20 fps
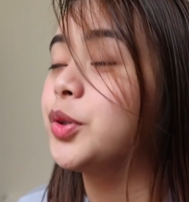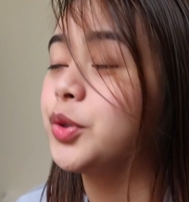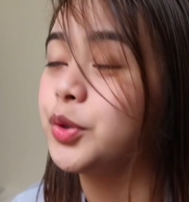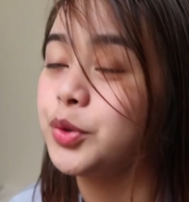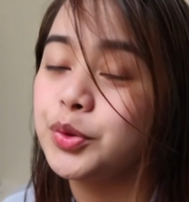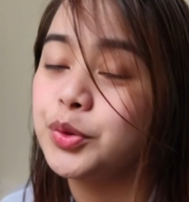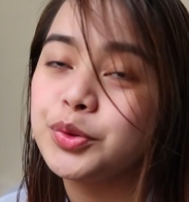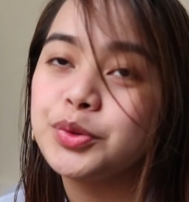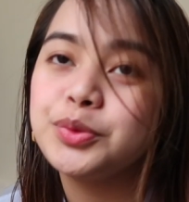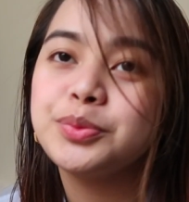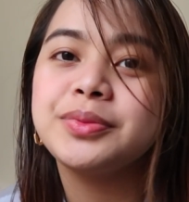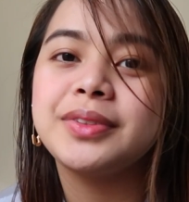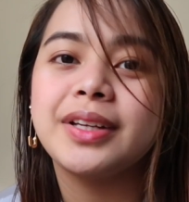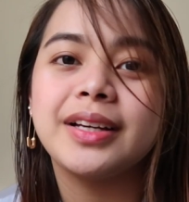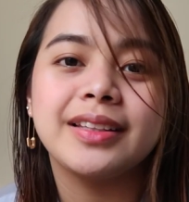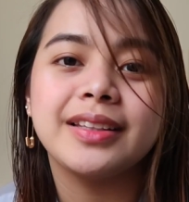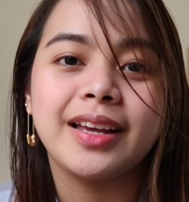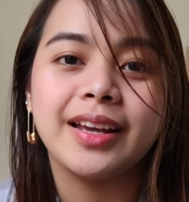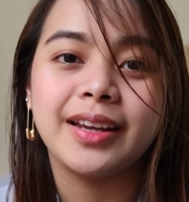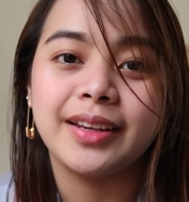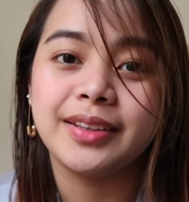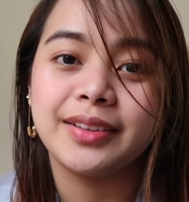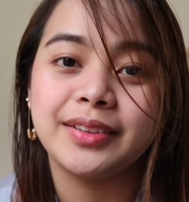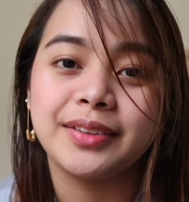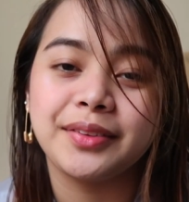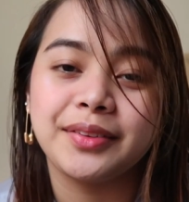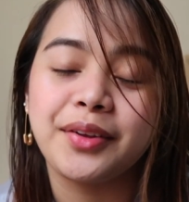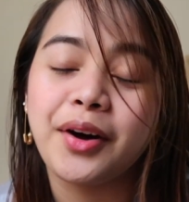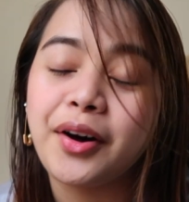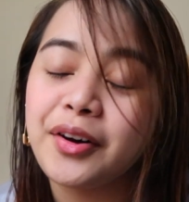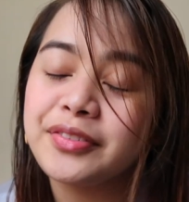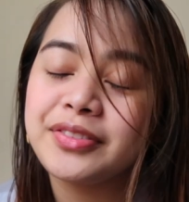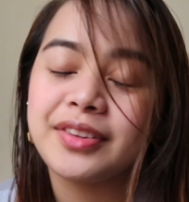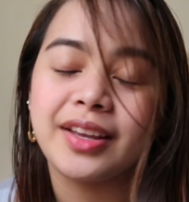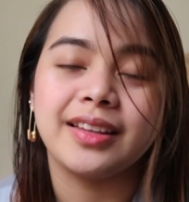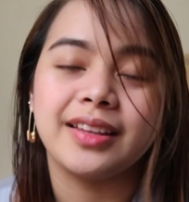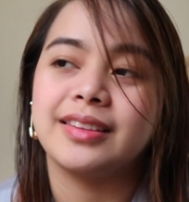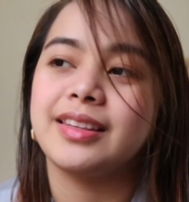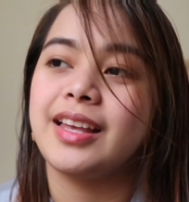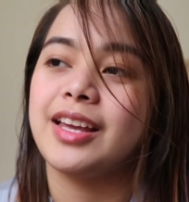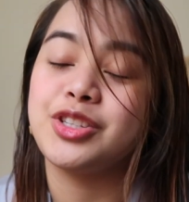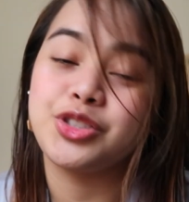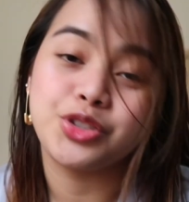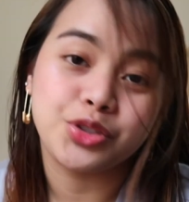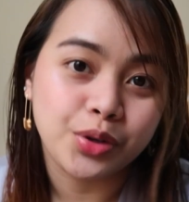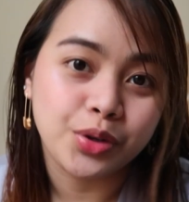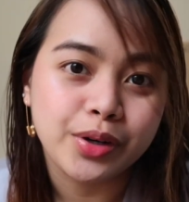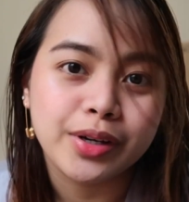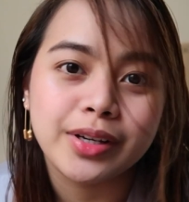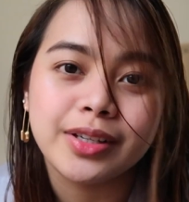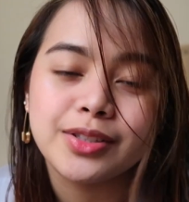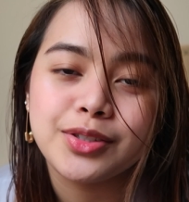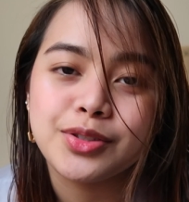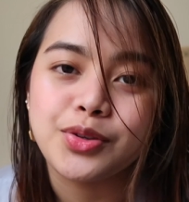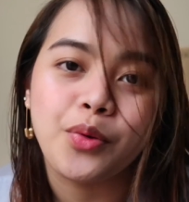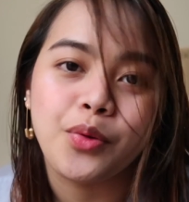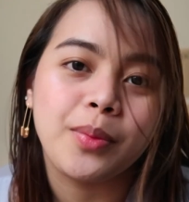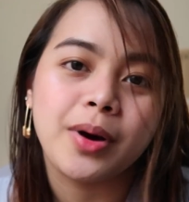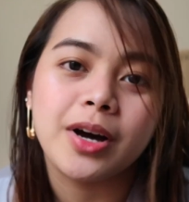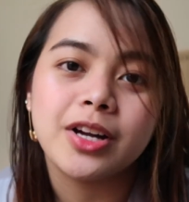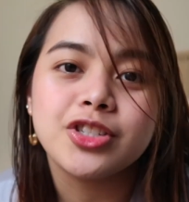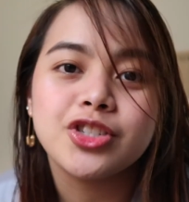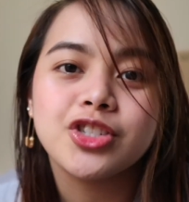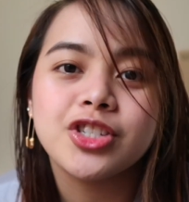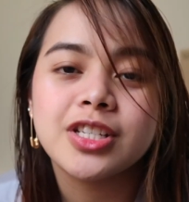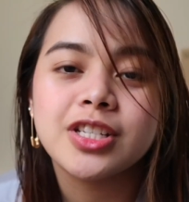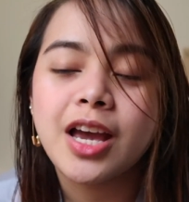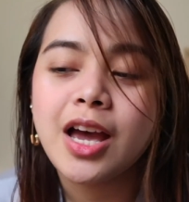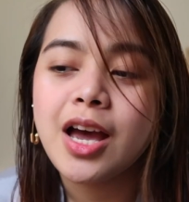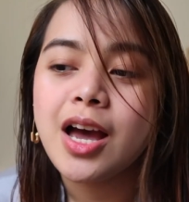room that I loved and enjoyed so much,